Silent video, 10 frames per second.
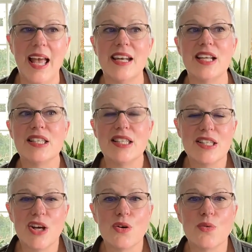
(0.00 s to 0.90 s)
And it
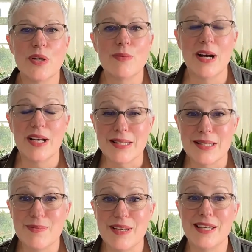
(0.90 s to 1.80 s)
so
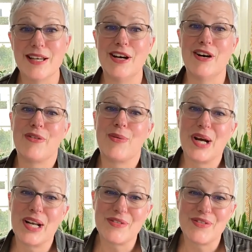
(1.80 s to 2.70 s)
reminds me of
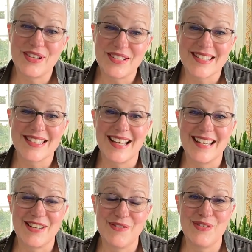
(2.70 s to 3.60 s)
what it feels
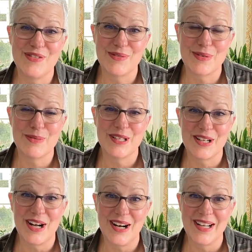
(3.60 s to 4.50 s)
like if you've ever been
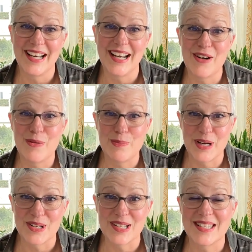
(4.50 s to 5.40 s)
caught, and how
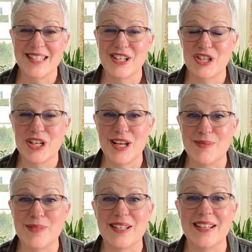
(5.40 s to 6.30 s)
embarrassed and
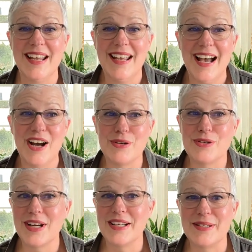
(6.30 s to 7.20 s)
ashamed, and how you
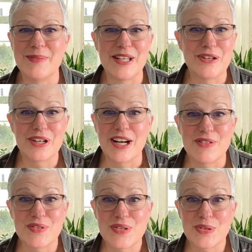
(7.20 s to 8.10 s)
tried to make your
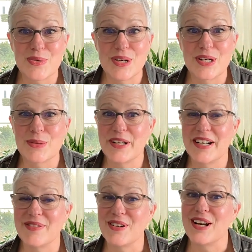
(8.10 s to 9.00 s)
cover story or
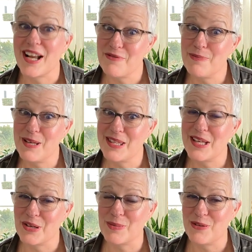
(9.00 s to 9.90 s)
whatever. And I've been
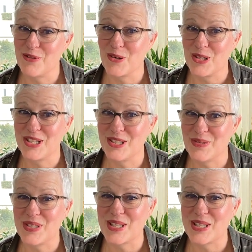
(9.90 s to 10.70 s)
there before too.